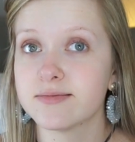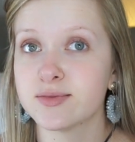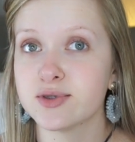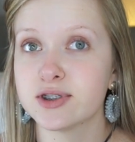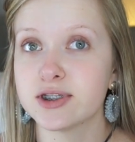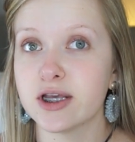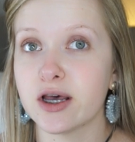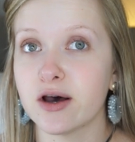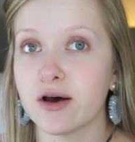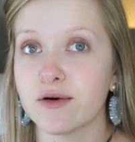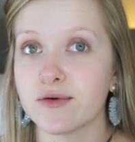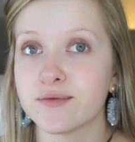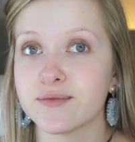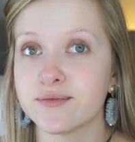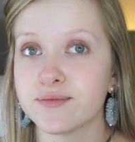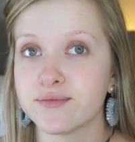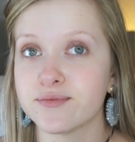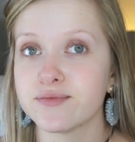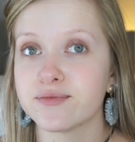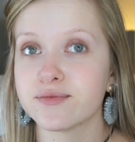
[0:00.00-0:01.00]
So
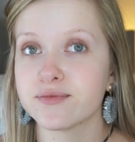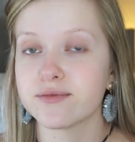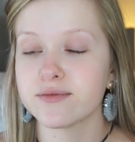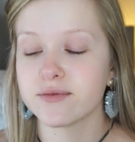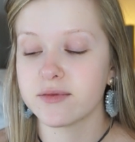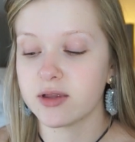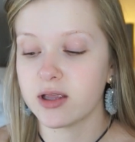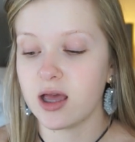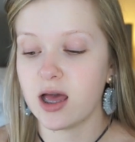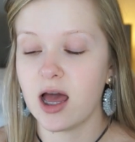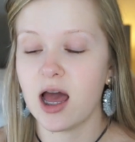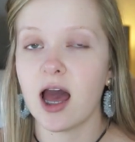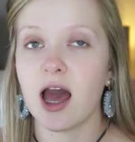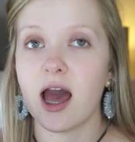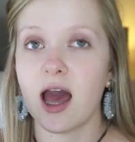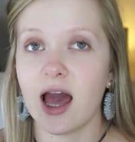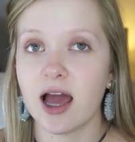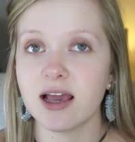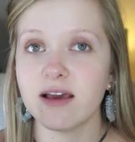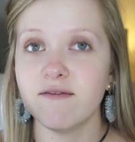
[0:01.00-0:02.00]

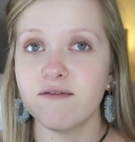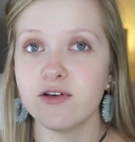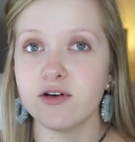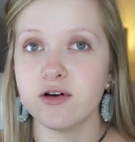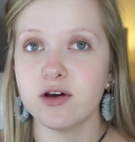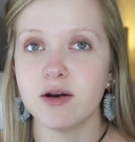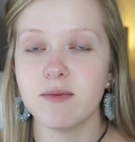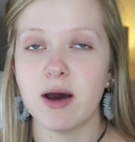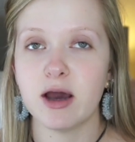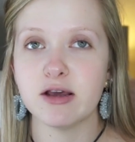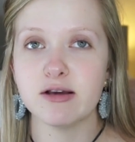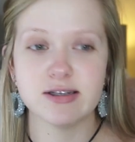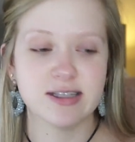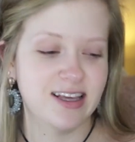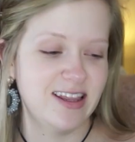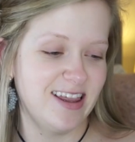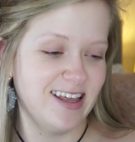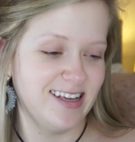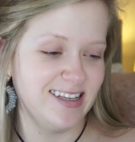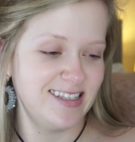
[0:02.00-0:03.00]
I can feel good about
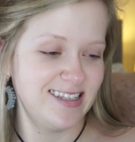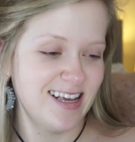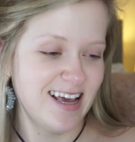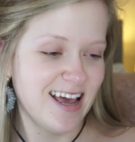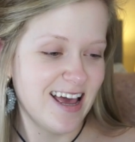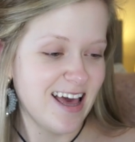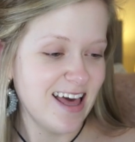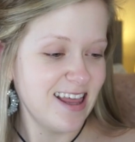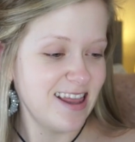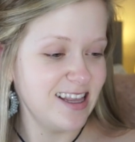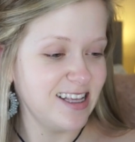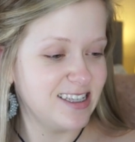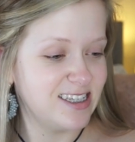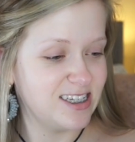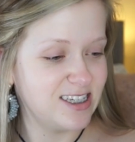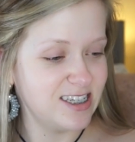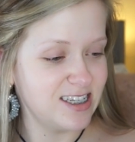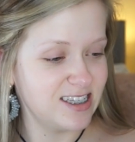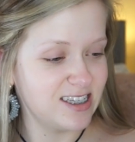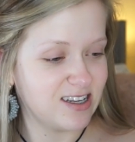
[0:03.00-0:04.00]
using this. And
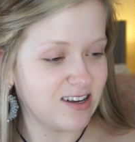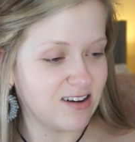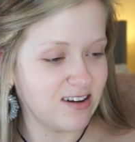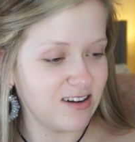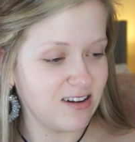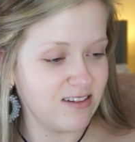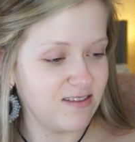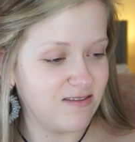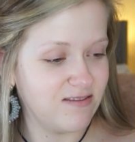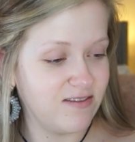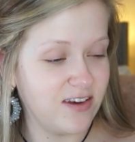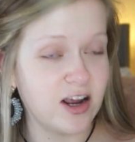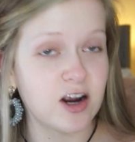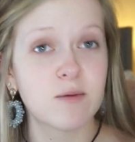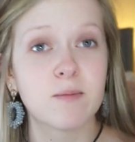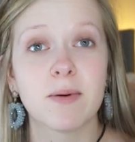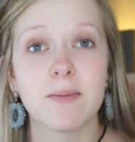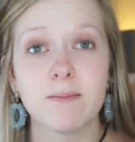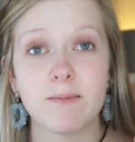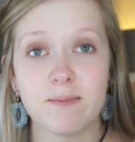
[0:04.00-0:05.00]
this is called
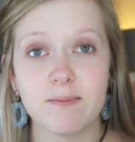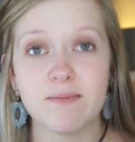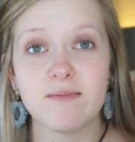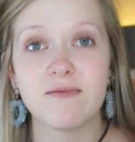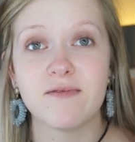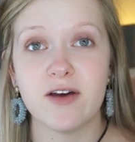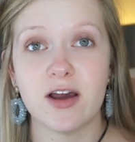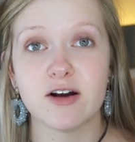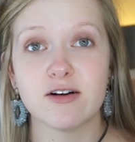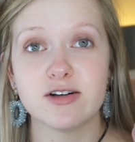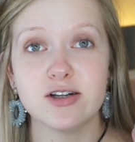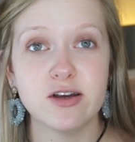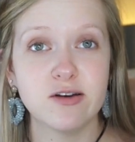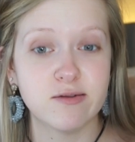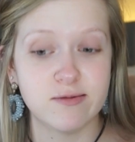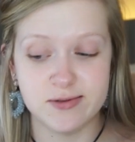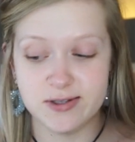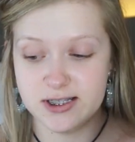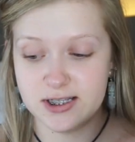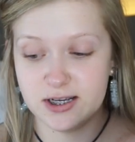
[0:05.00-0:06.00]
Fair
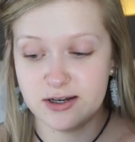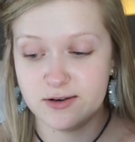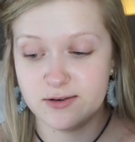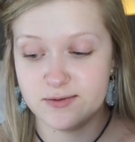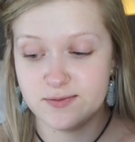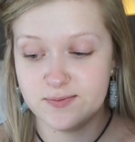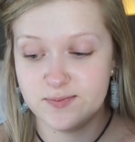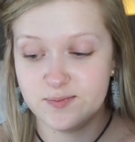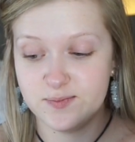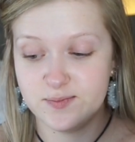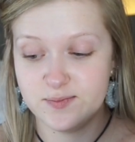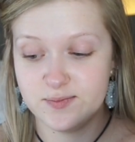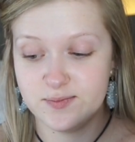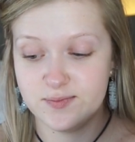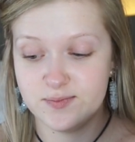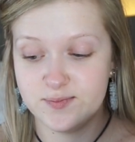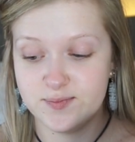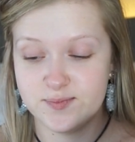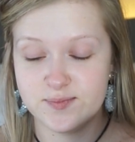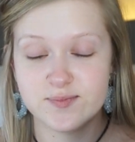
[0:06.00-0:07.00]
too, so,
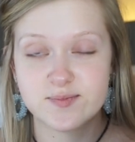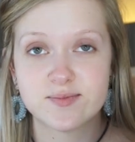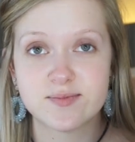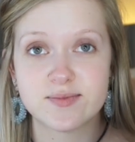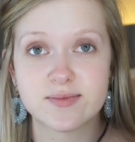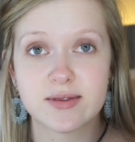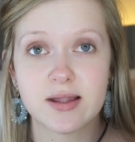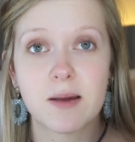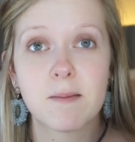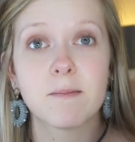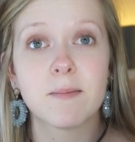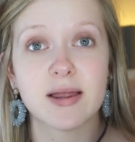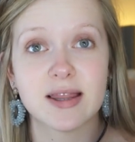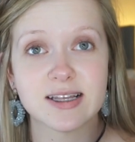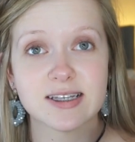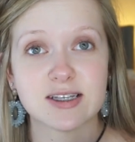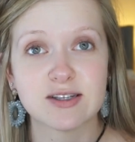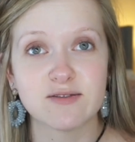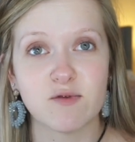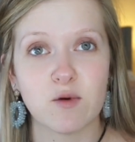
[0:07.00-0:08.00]
but
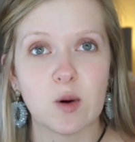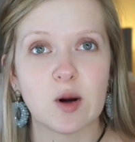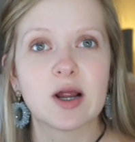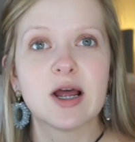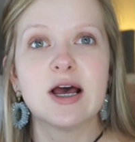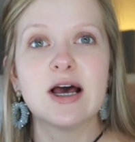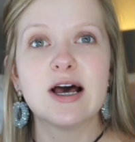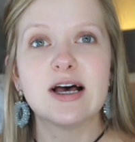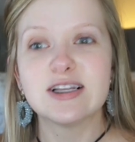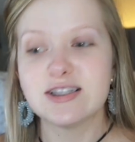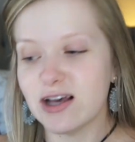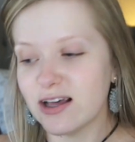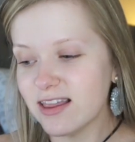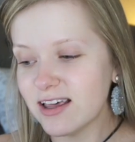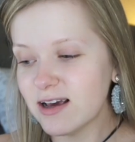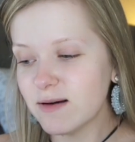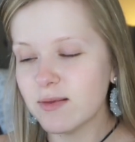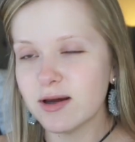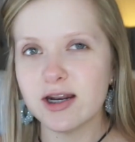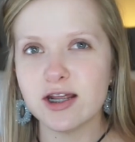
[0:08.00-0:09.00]
this is 4. So I
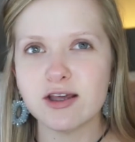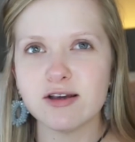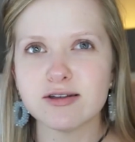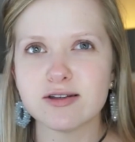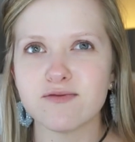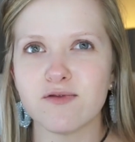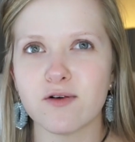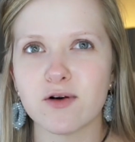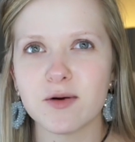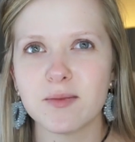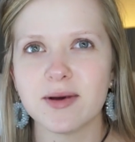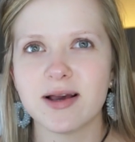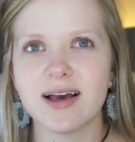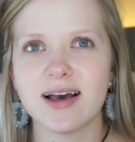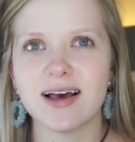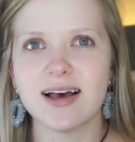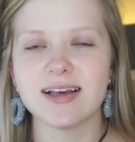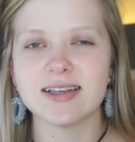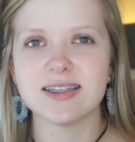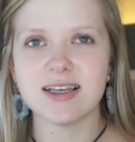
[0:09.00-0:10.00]
think I'm gonna use 4
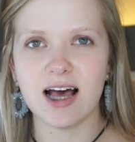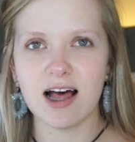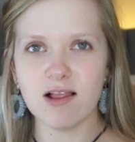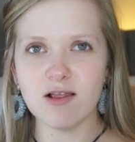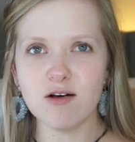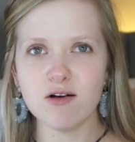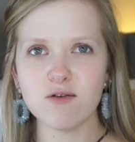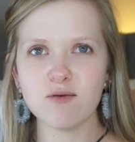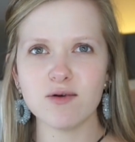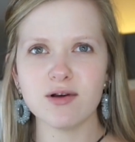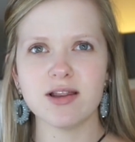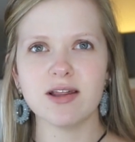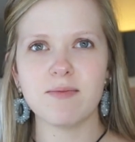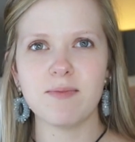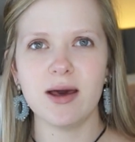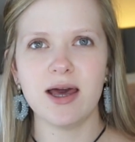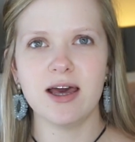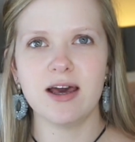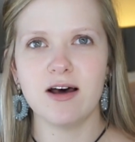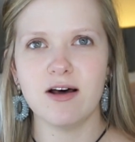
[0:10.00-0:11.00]
because I look really
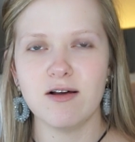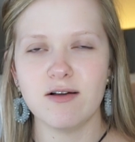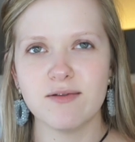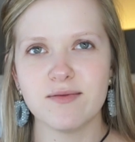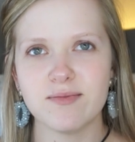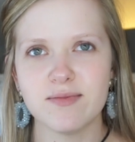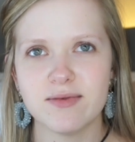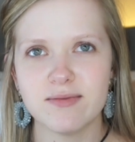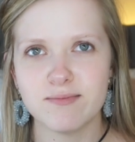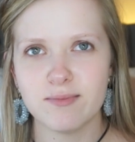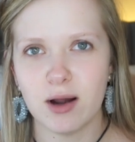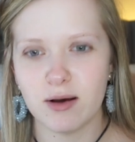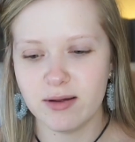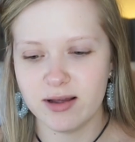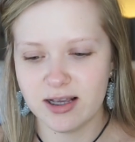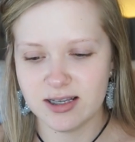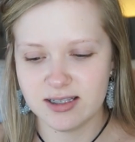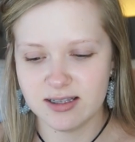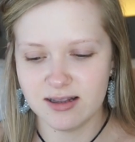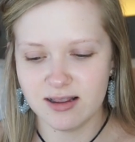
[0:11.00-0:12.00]
pale,
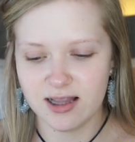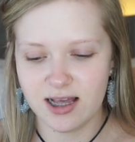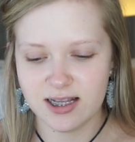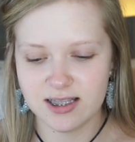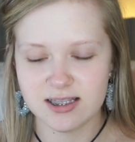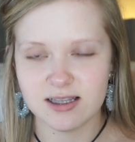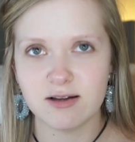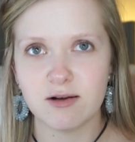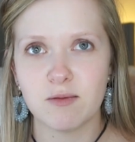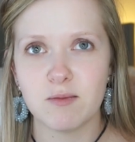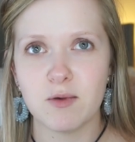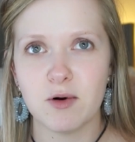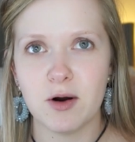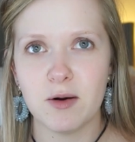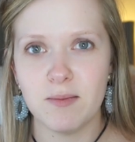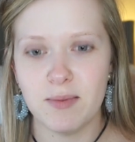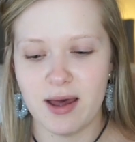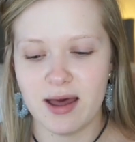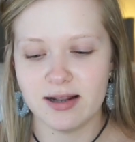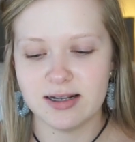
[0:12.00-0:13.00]
probably because of the lights a little
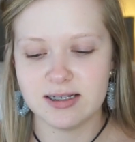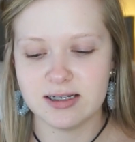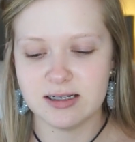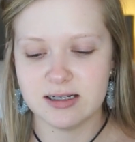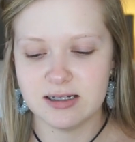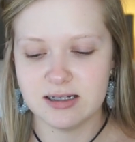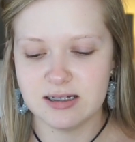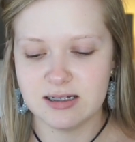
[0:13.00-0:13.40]
more, but